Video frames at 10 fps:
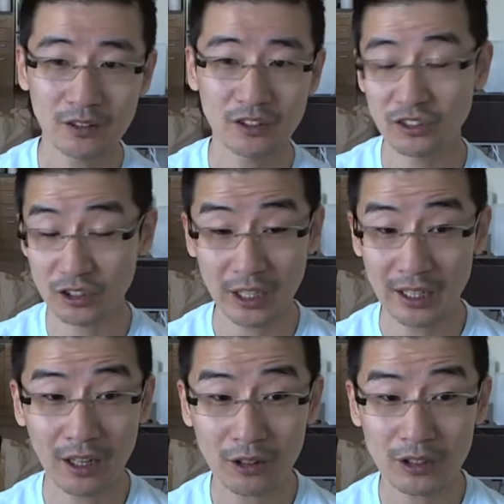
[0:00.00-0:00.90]
say
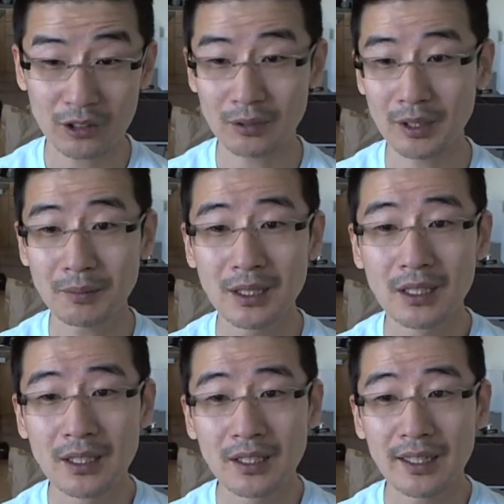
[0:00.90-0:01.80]
aren't RIM,
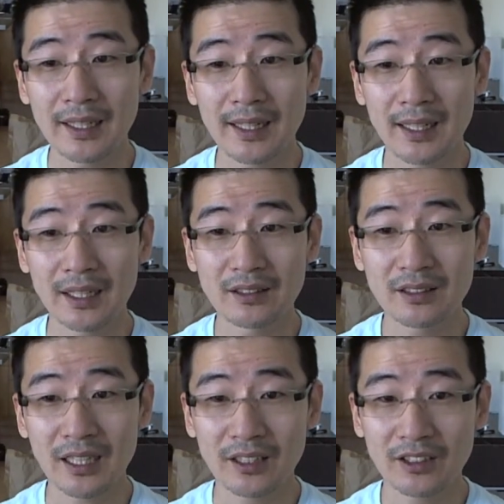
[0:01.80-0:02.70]
and
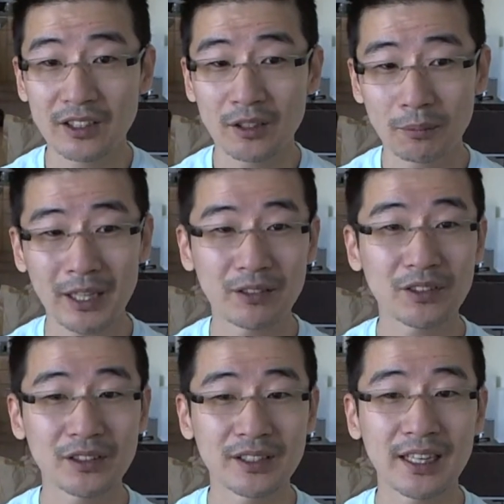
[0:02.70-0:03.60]
kind of their
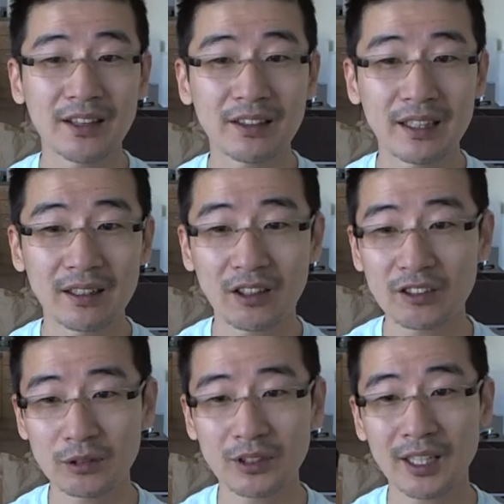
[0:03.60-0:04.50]
painful death. And
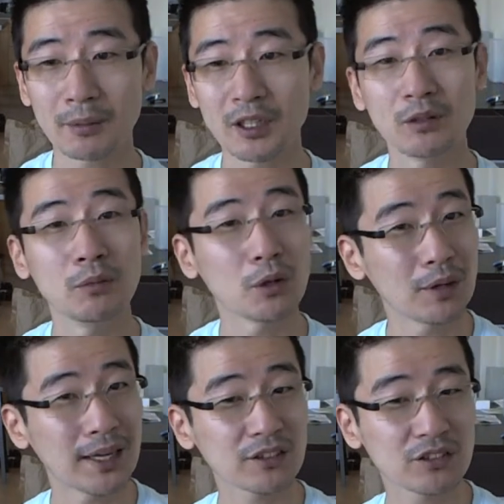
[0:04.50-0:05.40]
also we'll talk about a little Moto
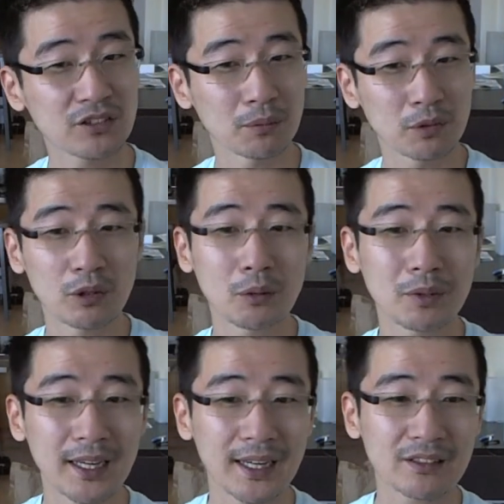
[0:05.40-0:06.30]
X, some
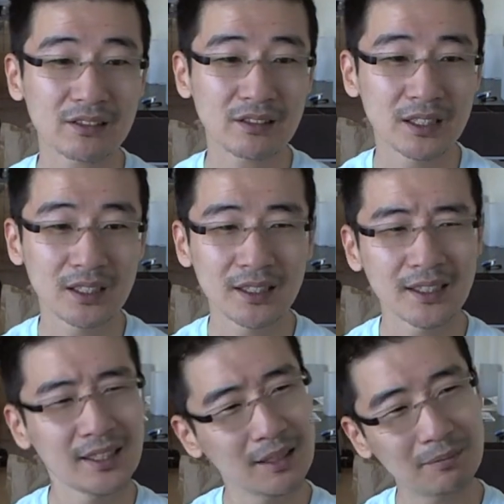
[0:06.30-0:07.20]
Chromecasts,
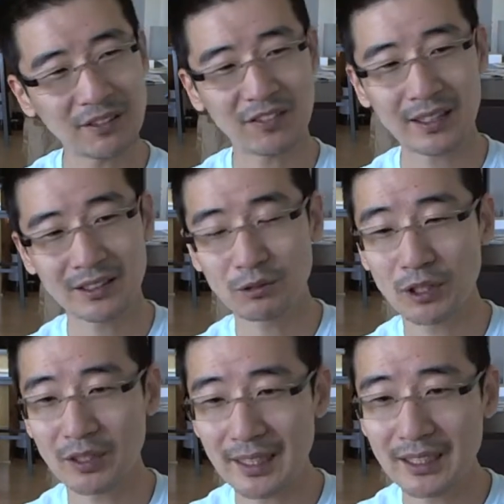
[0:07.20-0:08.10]
and finally
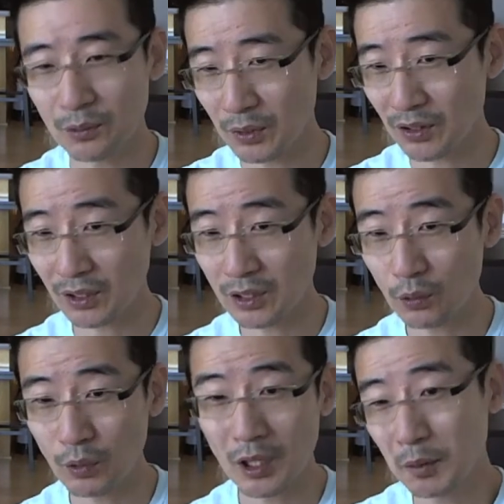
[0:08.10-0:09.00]
we'll end it with a little
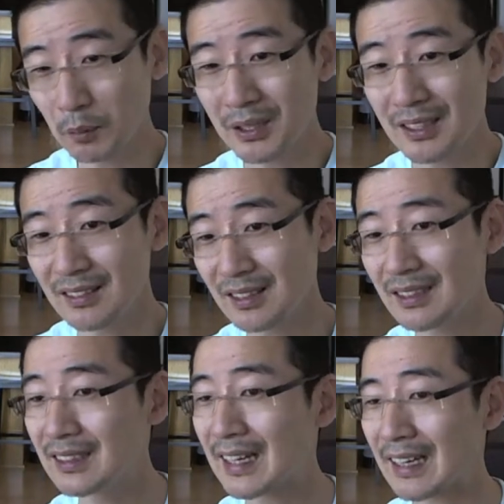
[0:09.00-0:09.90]
wearable PC
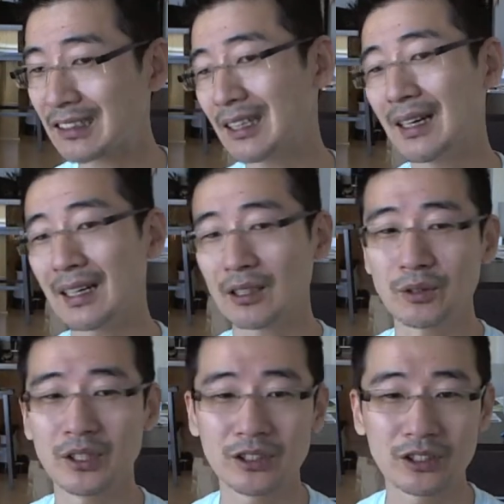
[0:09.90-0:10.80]
tech talk,
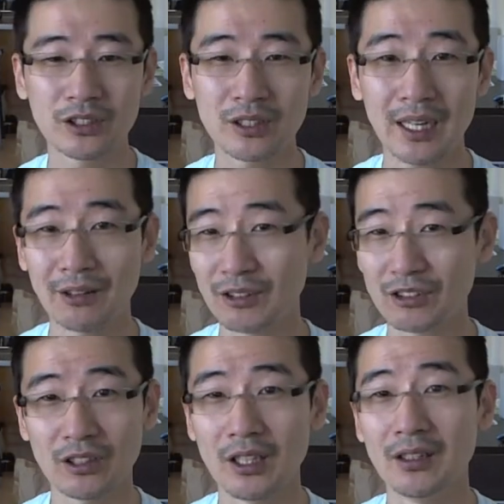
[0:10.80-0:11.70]
which I always
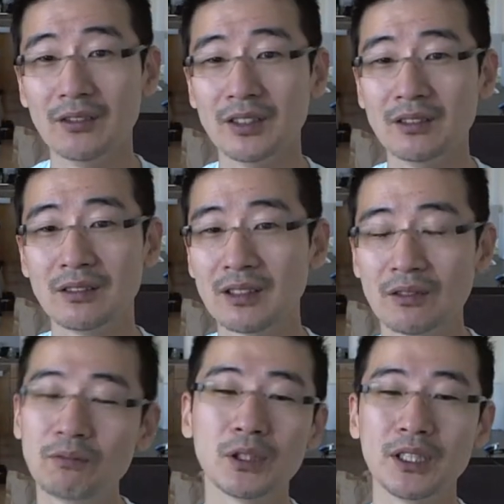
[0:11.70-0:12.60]
love and
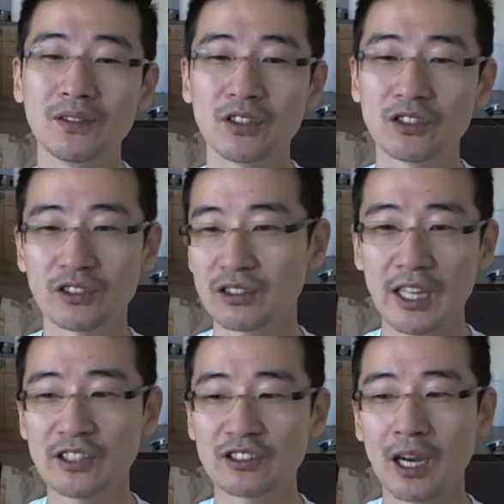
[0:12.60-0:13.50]
believe
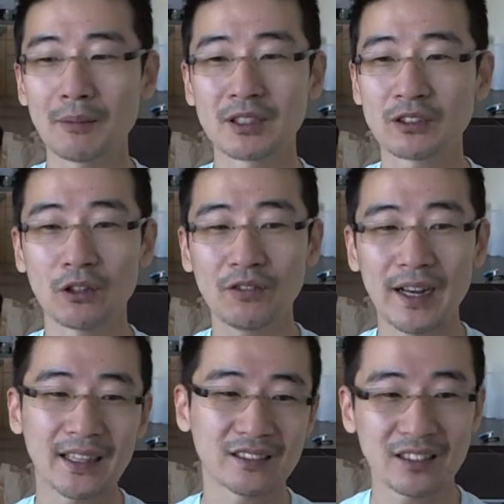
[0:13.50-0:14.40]
it's coming so
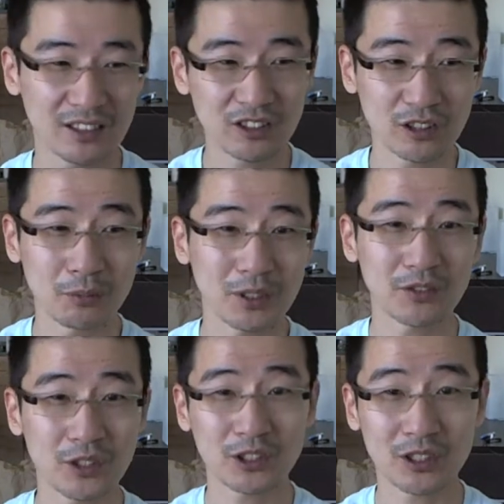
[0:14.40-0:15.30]
fast and it's going to be the
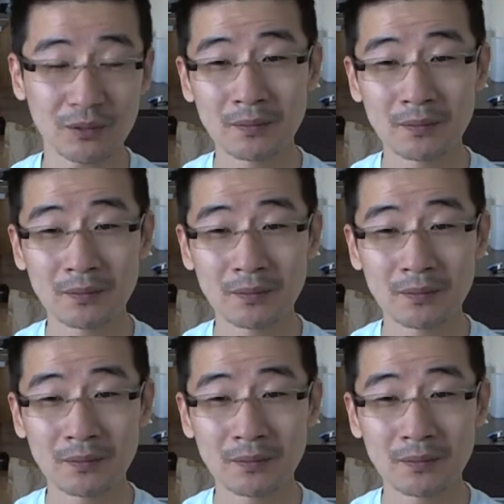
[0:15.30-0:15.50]
future.